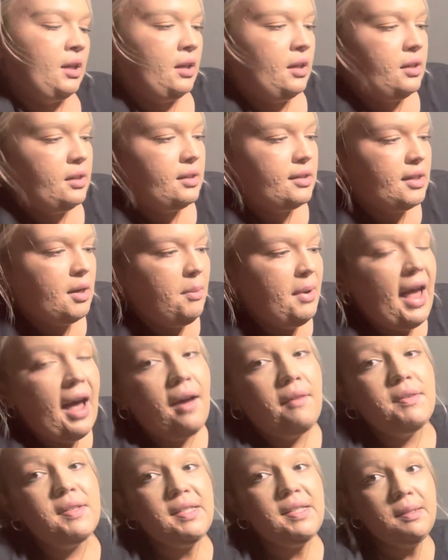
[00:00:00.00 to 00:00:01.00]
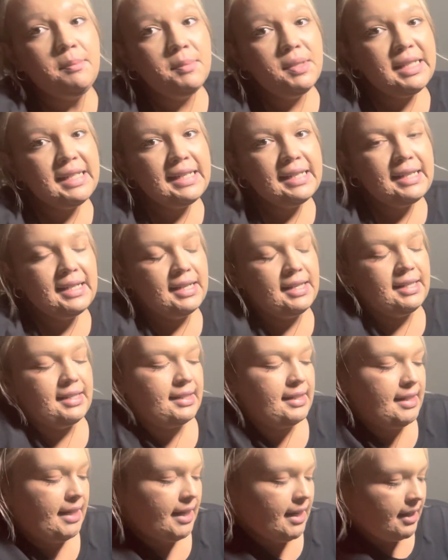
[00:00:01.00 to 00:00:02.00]
So we have some
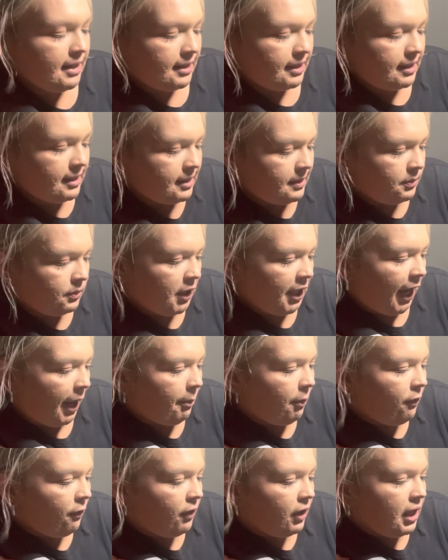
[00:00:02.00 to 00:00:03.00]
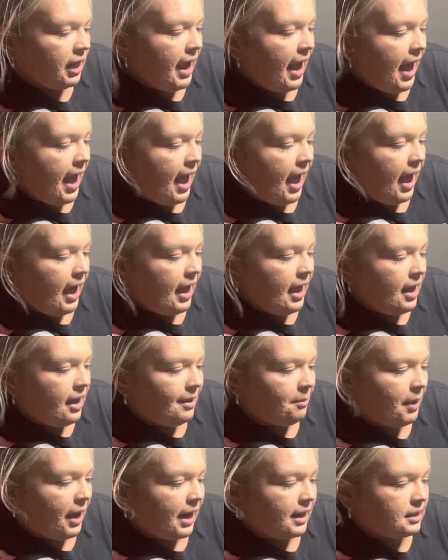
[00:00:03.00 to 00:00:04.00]
statistics. Hemophilia A
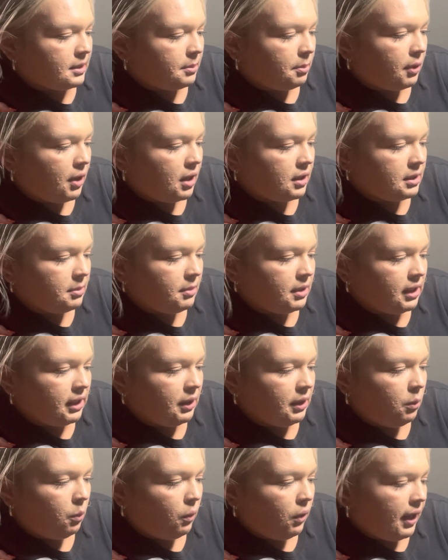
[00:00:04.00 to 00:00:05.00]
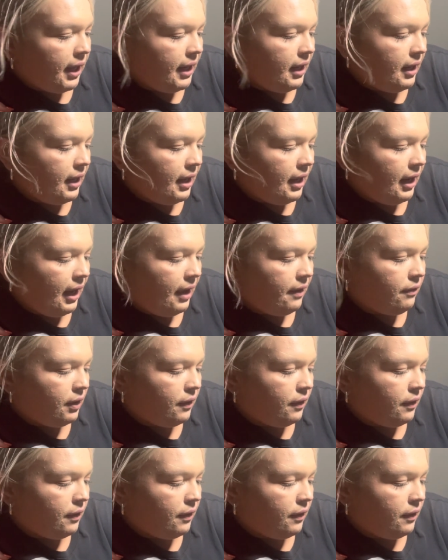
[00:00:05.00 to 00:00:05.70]
impacts approximately 1 in every